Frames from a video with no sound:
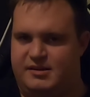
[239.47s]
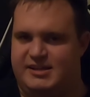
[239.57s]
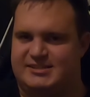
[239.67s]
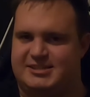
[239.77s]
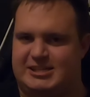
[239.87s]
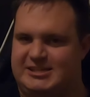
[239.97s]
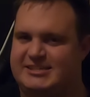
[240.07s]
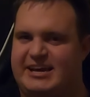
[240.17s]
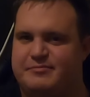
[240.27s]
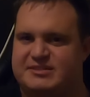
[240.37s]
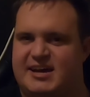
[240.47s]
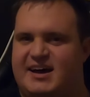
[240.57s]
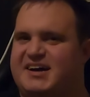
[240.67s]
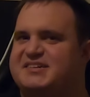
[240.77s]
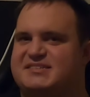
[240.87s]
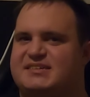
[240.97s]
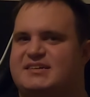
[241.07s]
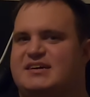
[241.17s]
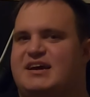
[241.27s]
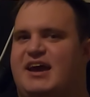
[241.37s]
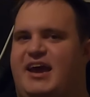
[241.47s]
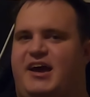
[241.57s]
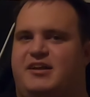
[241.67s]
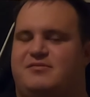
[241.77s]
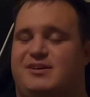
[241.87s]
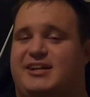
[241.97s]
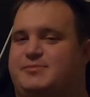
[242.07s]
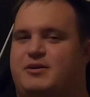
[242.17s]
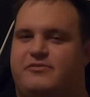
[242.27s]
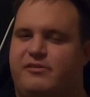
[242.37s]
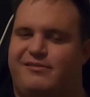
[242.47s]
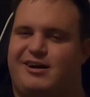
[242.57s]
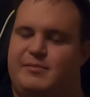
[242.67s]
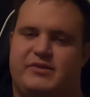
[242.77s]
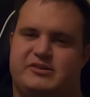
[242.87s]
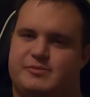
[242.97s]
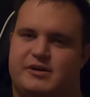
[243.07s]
it's the same size, and gets better fuel economy, at least